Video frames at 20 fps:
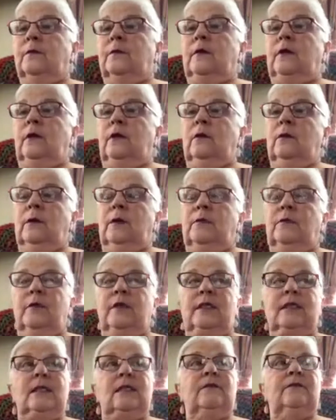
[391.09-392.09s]
You know, when
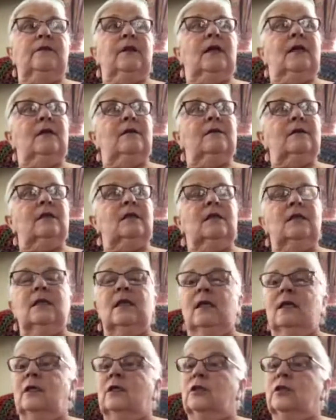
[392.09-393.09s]
we see flowers in
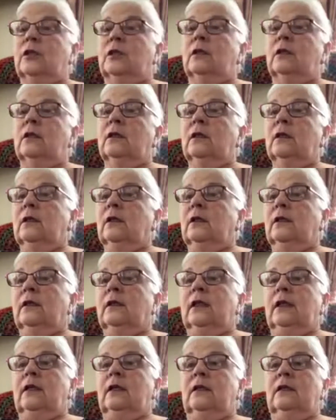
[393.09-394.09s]
nature,
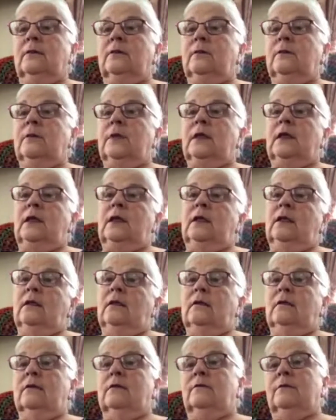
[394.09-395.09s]
they can be,
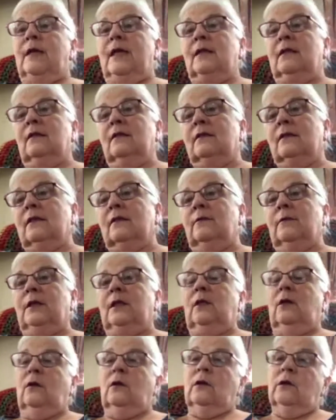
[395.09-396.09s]
petals can
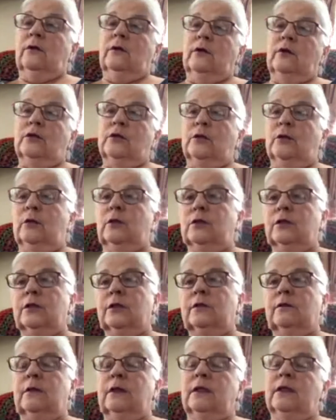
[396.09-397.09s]
be longer or
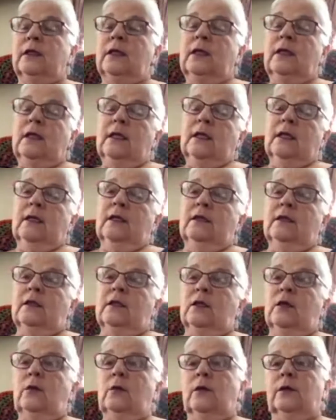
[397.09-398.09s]
shorter, and
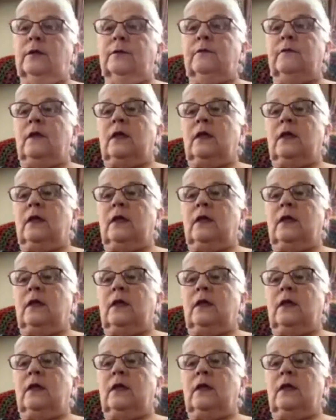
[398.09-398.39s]
so on.